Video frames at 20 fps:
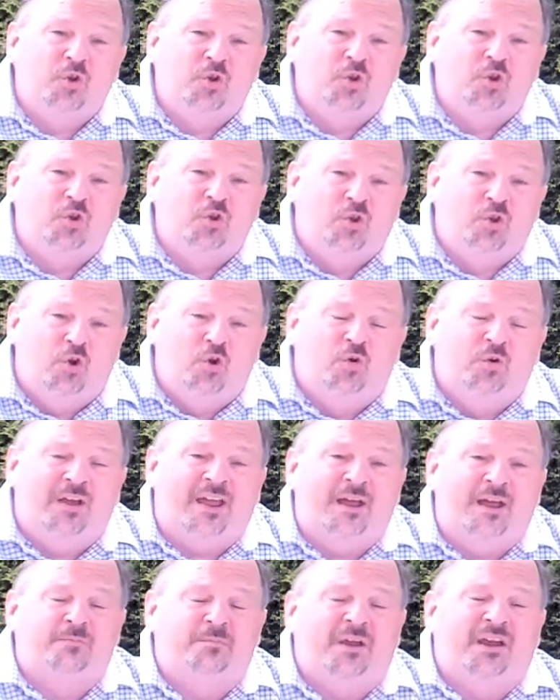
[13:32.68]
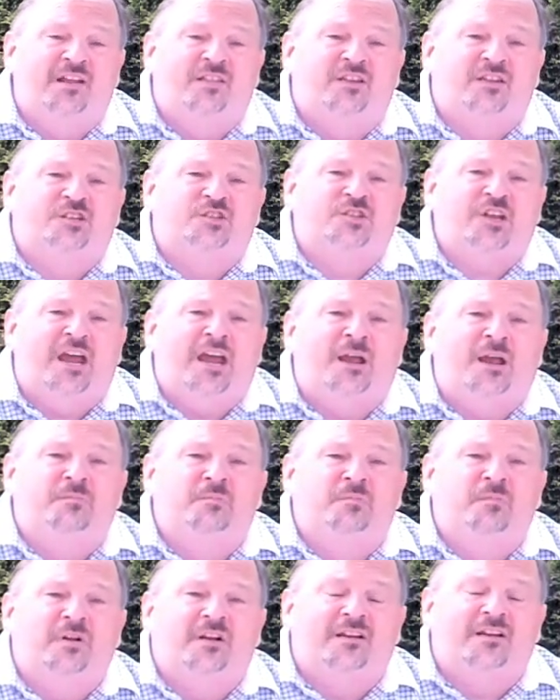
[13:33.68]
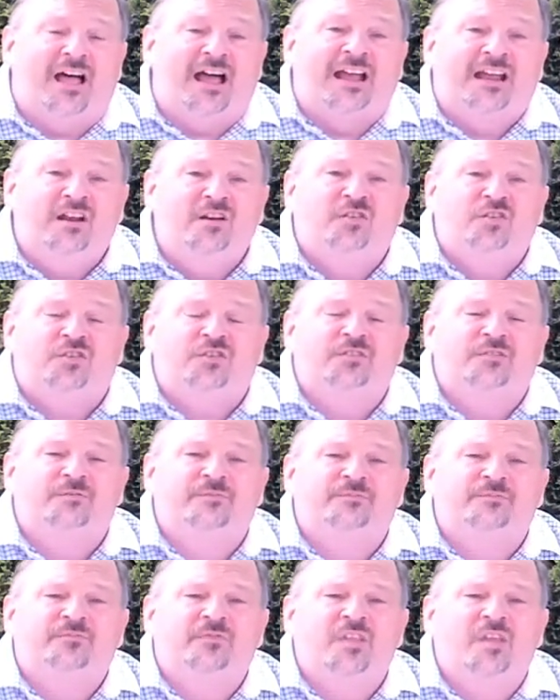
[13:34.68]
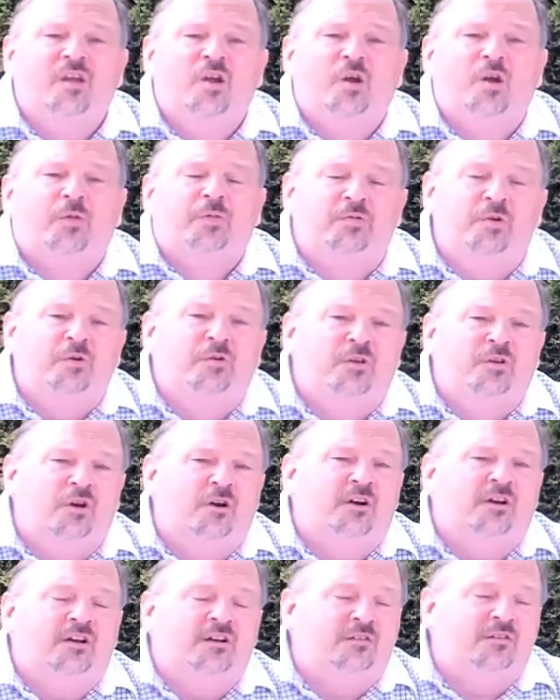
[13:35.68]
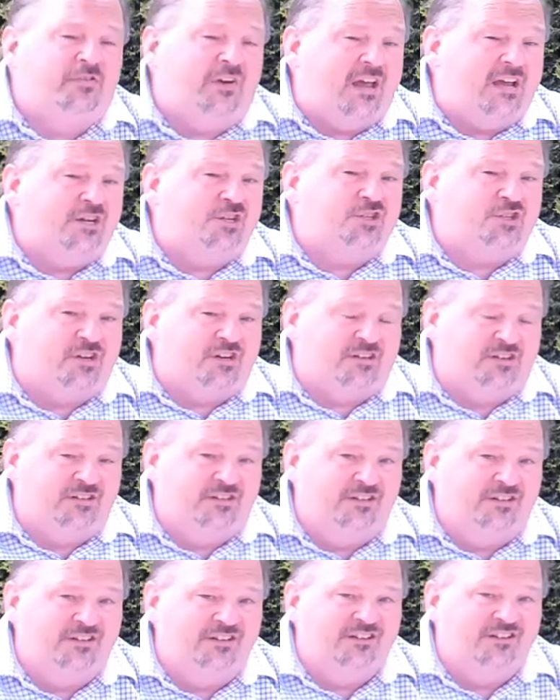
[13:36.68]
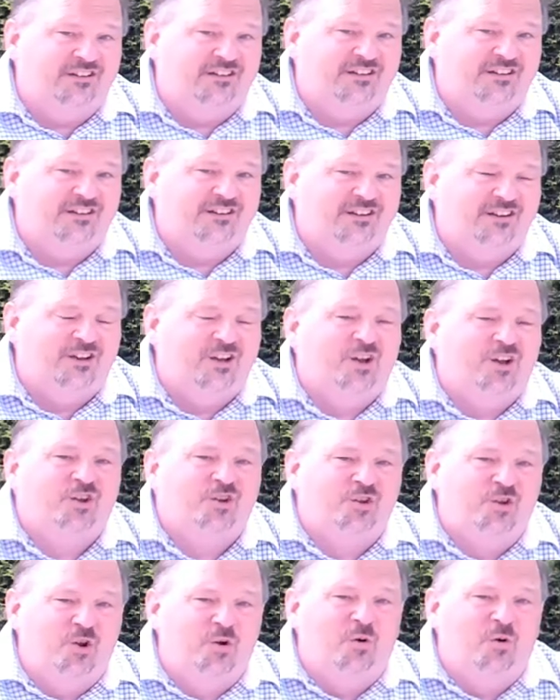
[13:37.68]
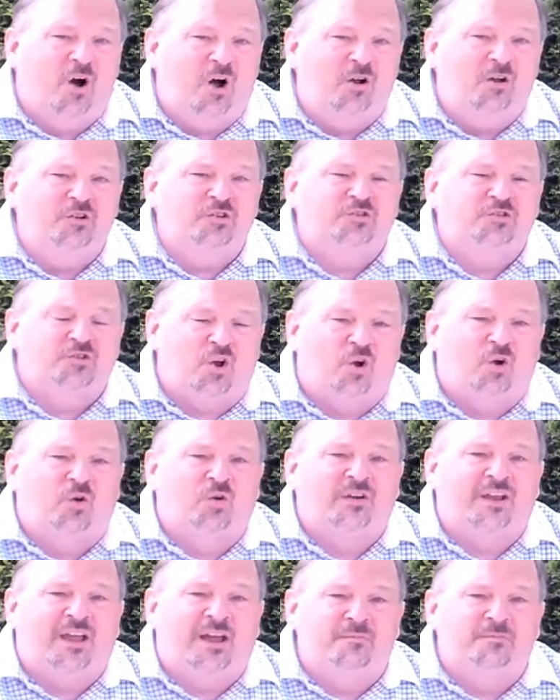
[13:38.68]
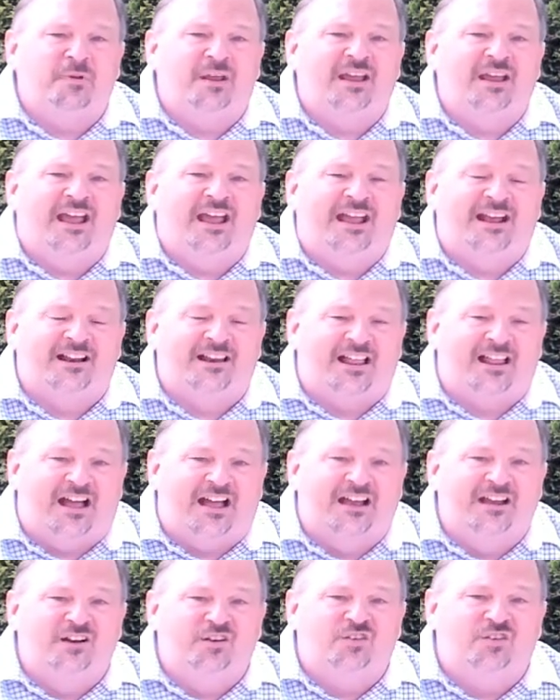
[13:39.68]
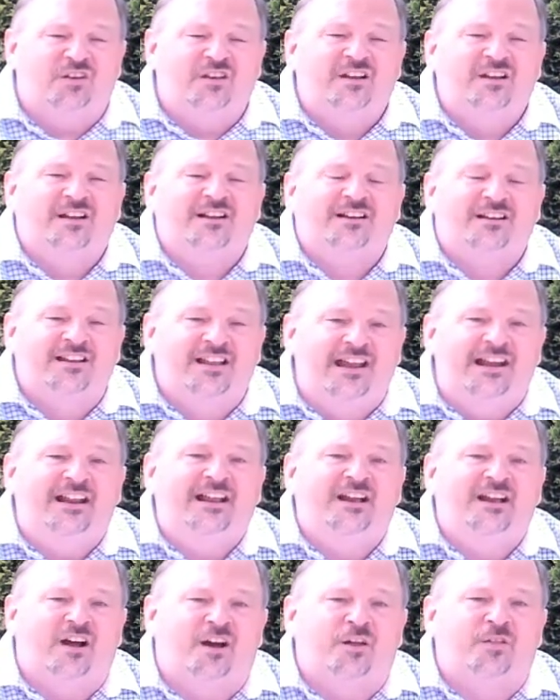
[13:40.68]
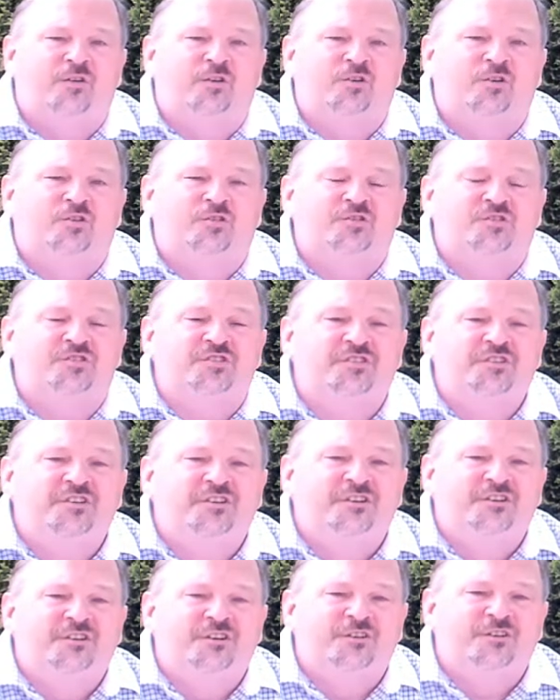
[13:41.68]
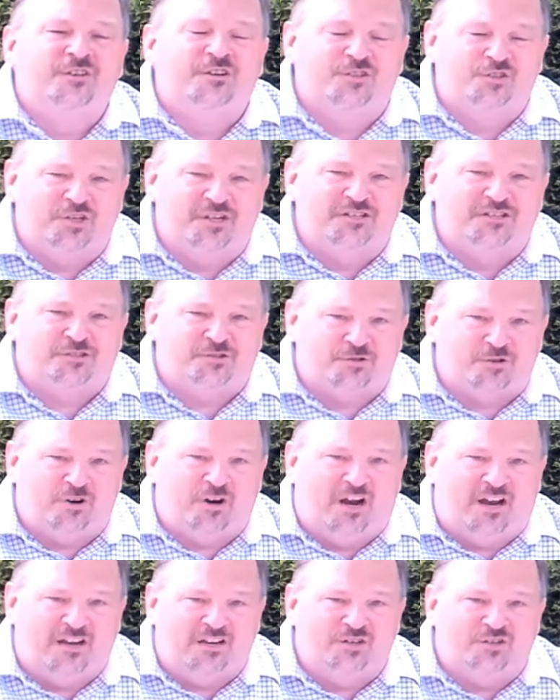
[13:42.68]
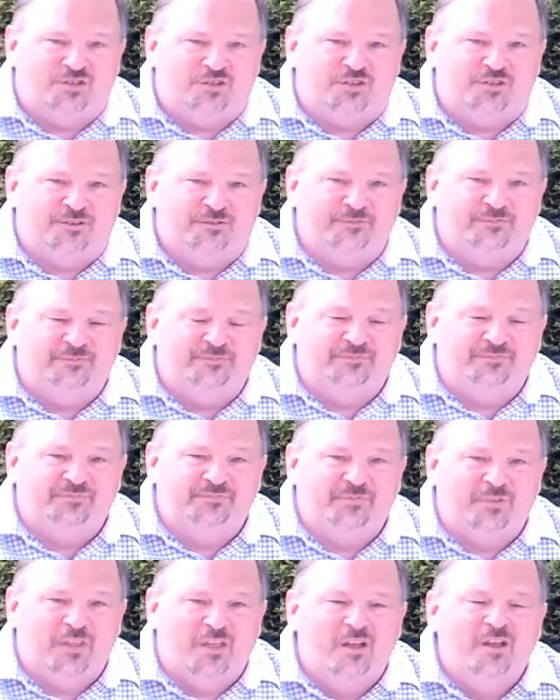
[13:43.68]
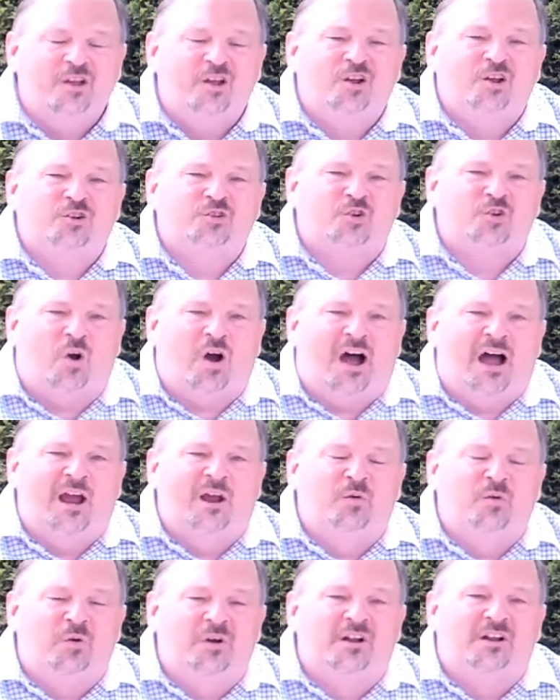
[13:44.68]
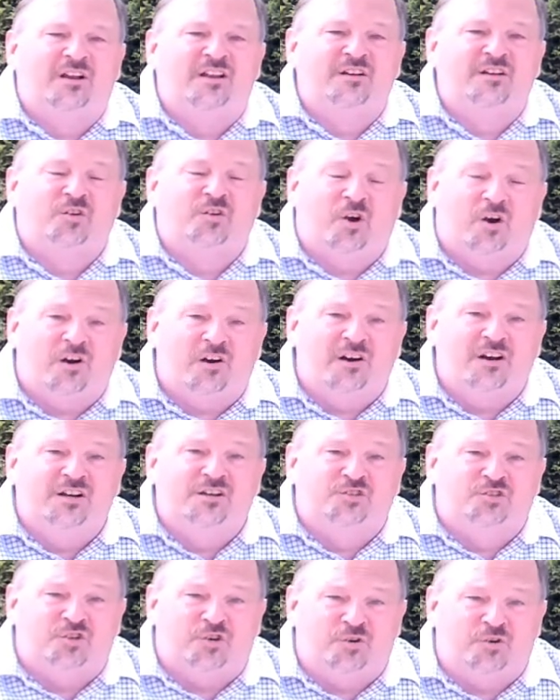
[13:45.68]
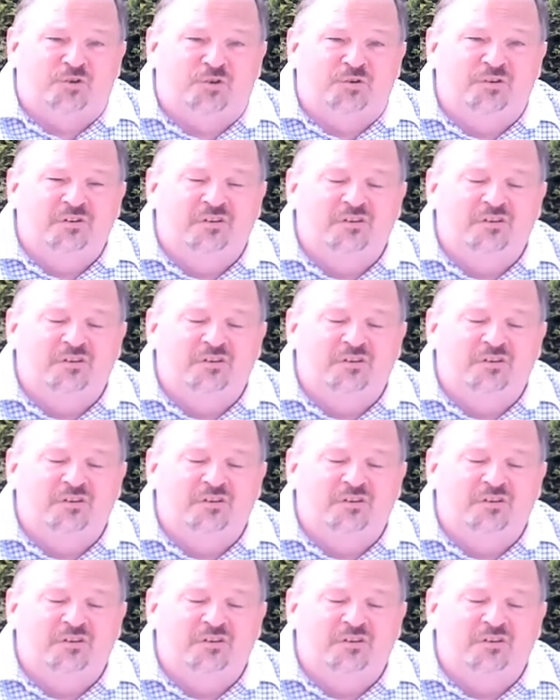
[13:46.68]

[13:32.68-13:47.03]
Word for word: You can be the same light. Through your confession, you also can be a light leading others to Jesus Christ. So I will encourage you